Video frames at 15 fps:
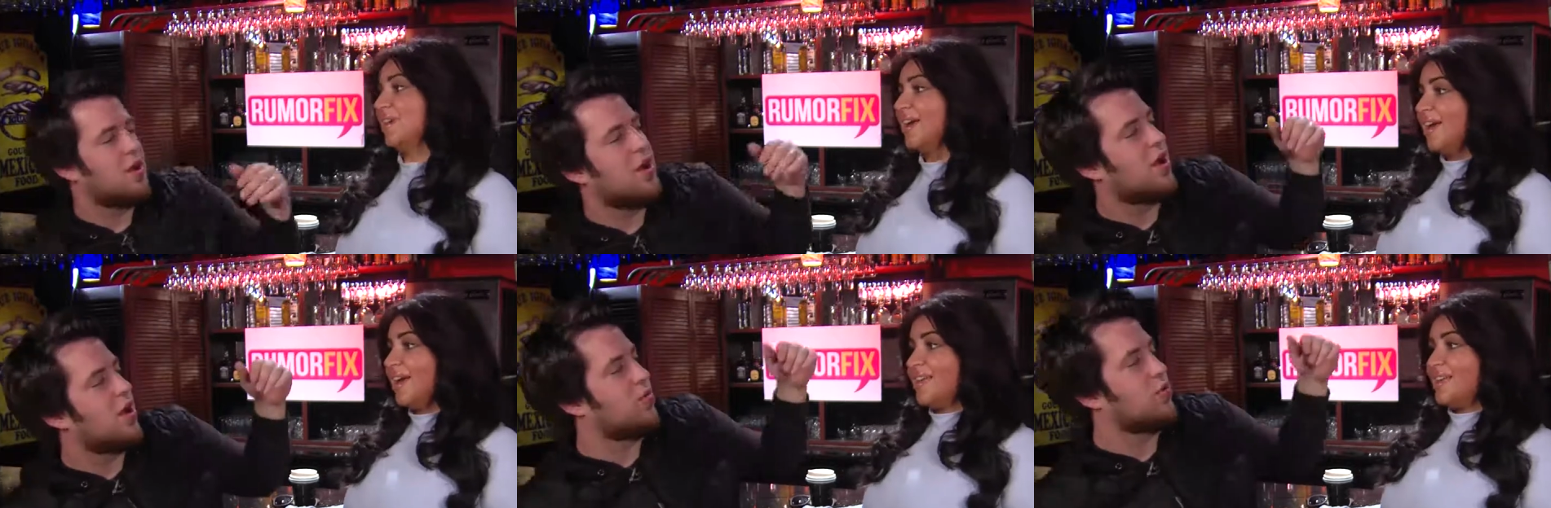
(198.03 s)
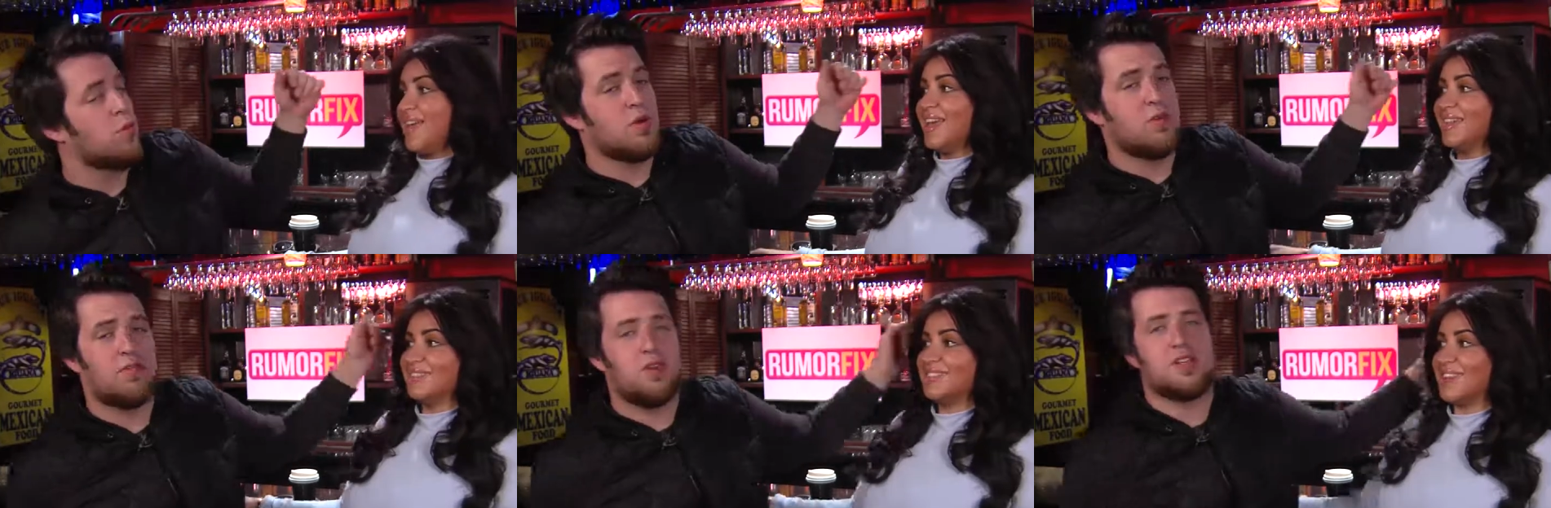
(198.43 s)
Speaker 1: Uh, and
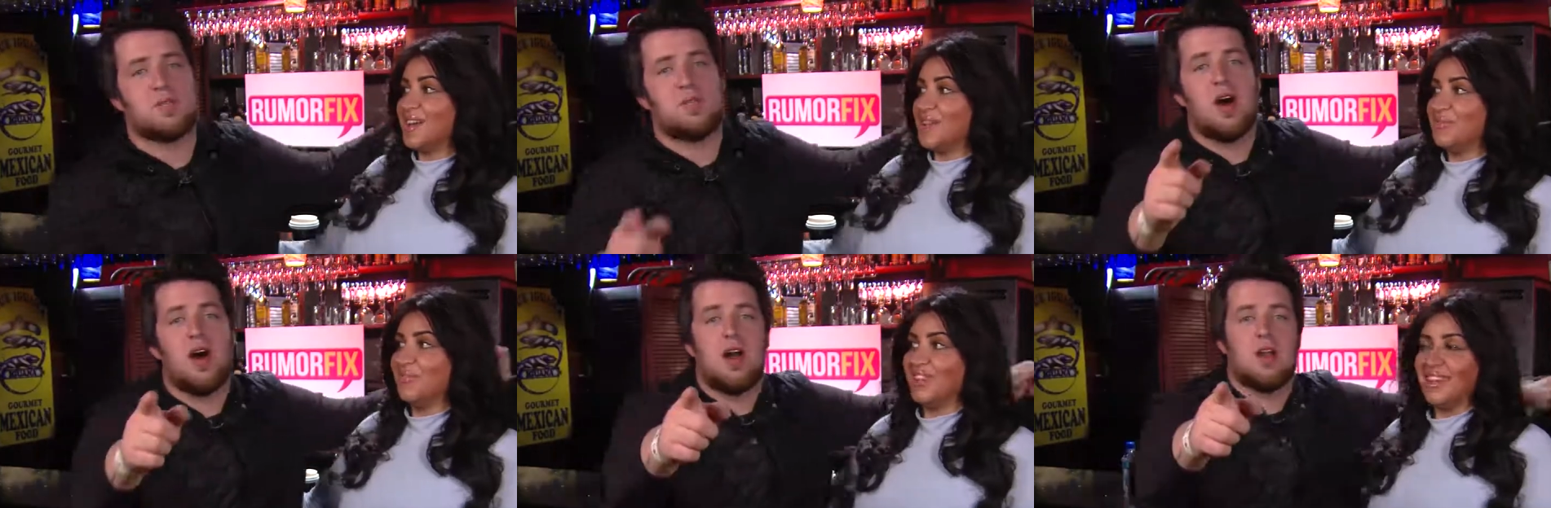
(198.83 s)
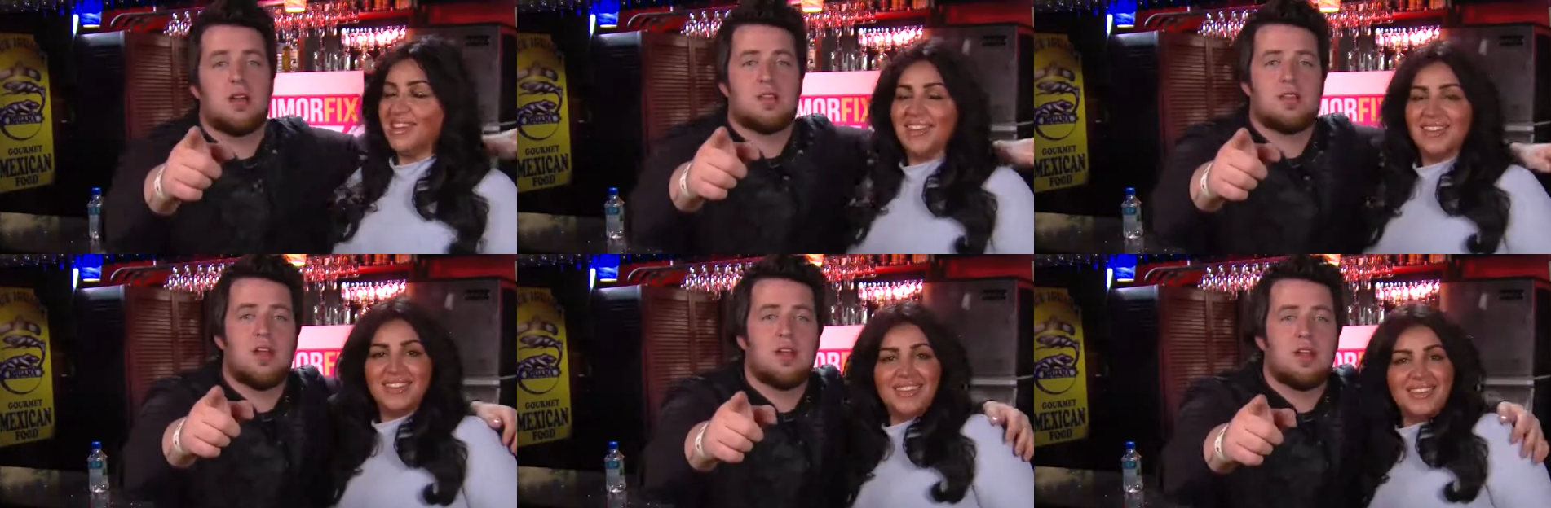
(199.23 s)
Rumor Fix Bar,
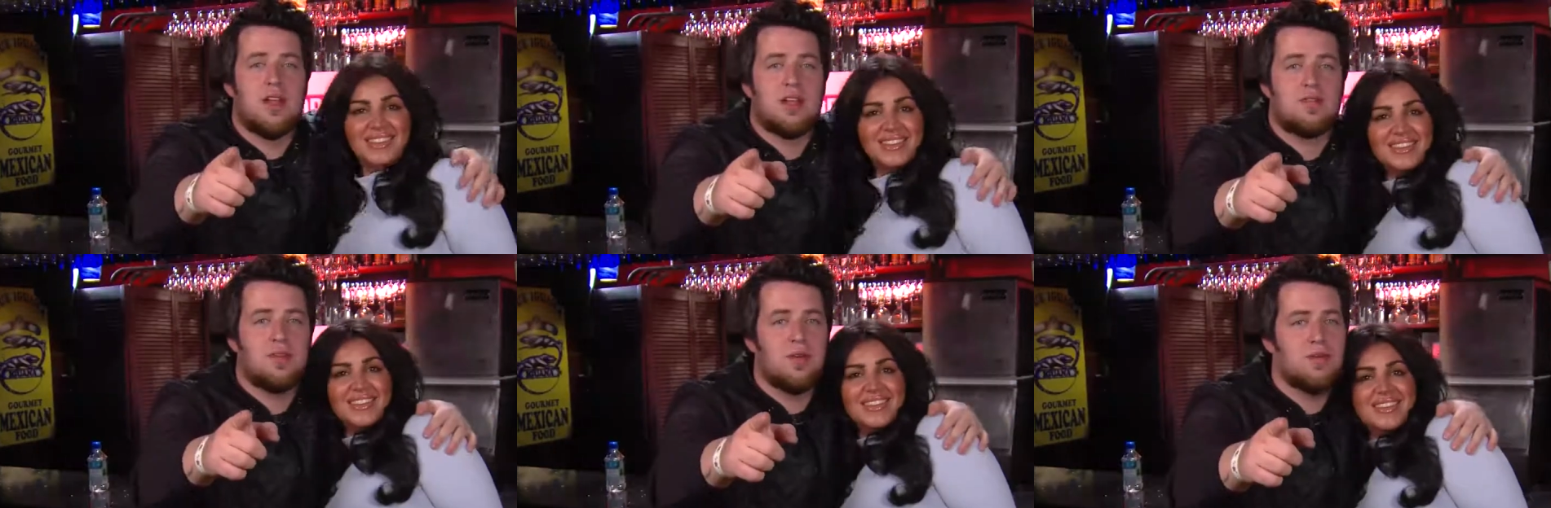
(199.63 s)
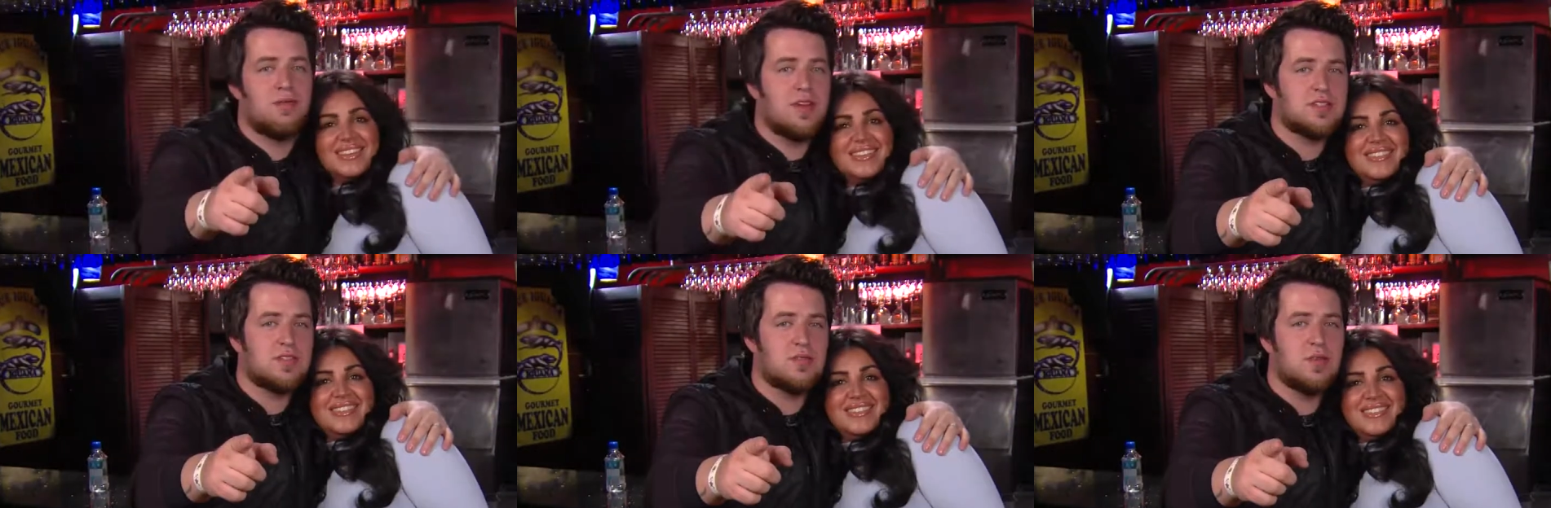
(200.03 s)
Sundance Film
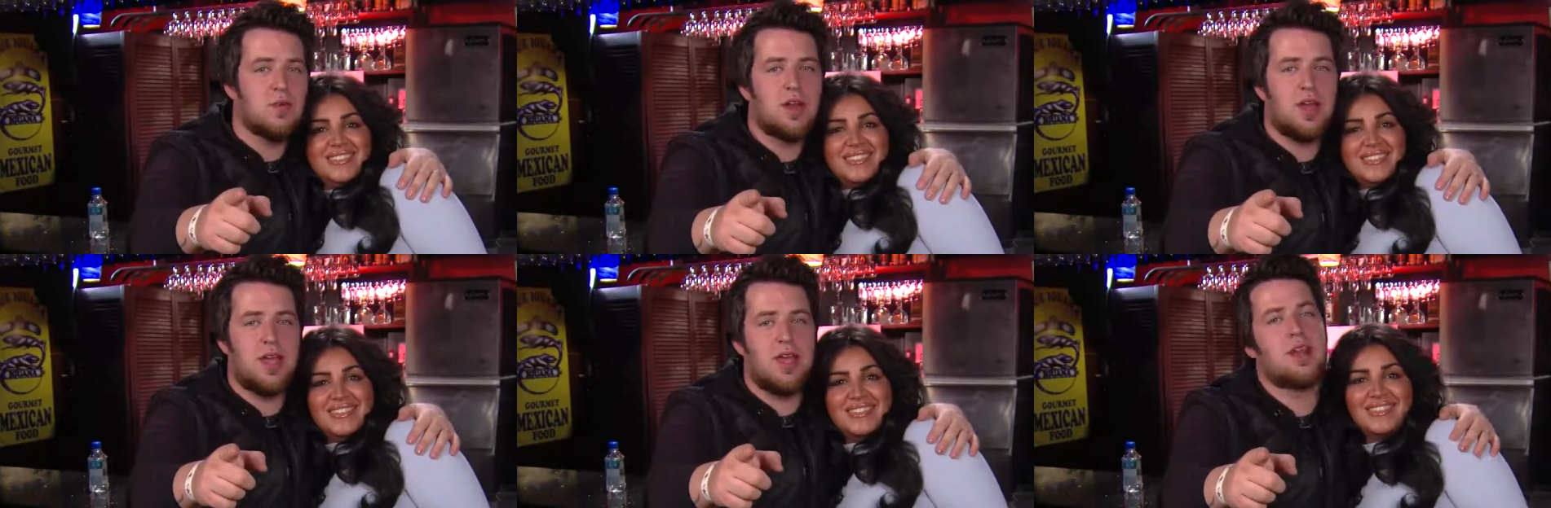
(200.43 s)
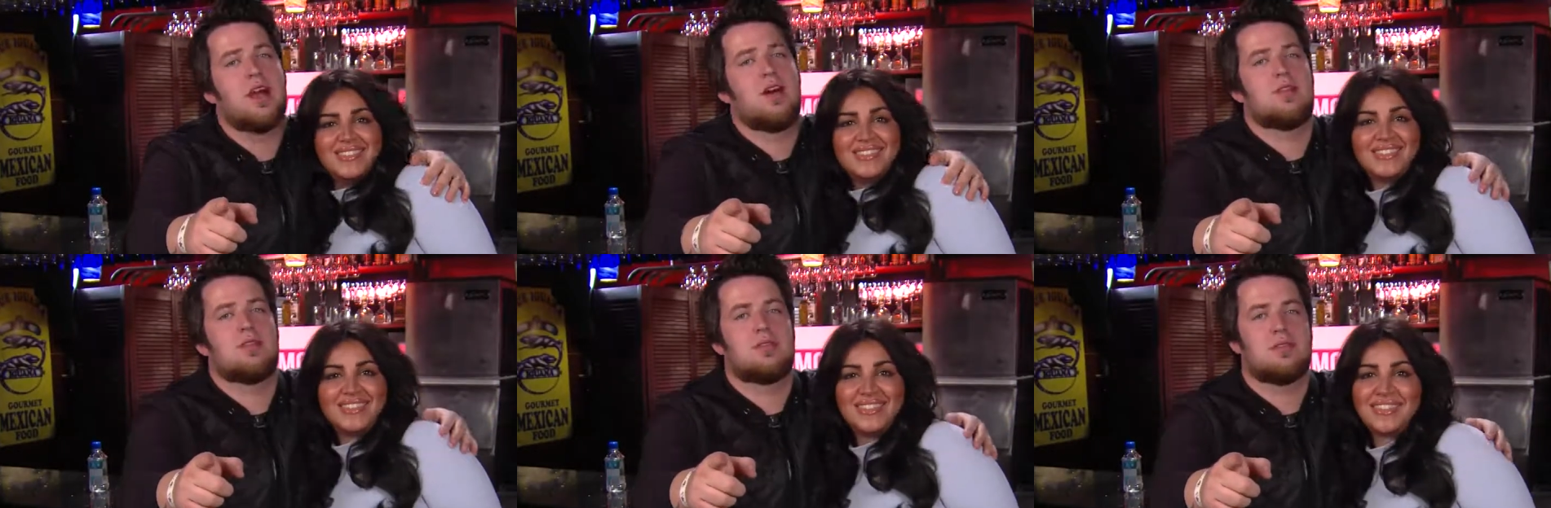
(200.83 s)
Festival. We're hanging
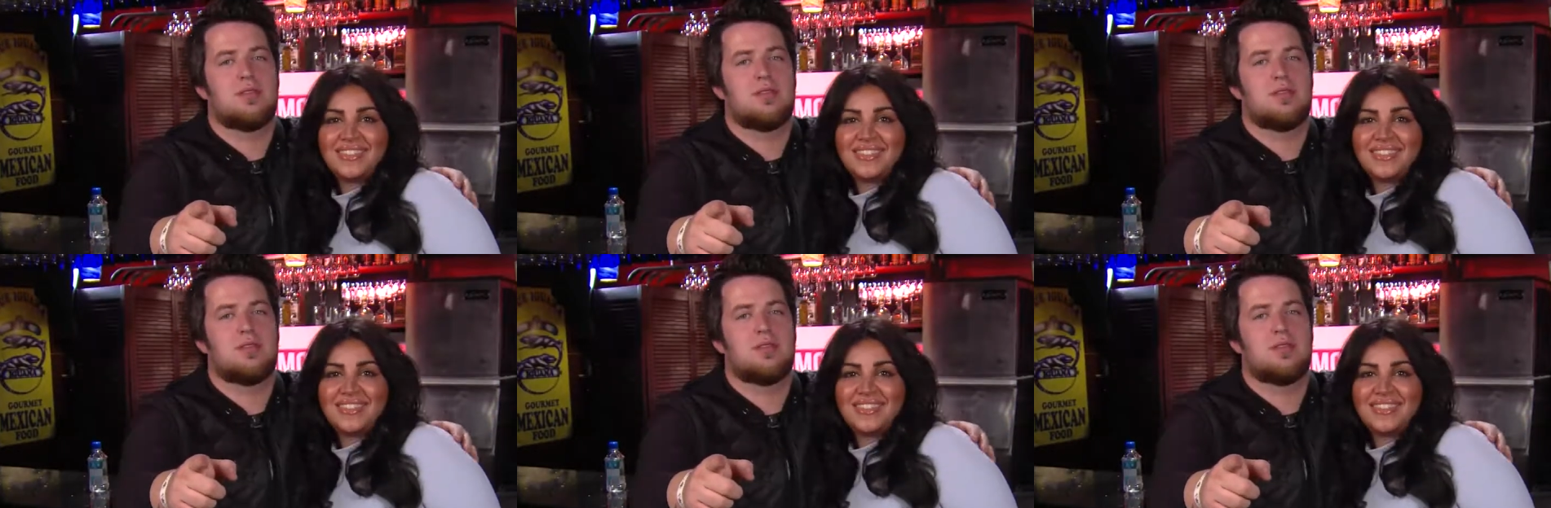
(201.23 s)
out.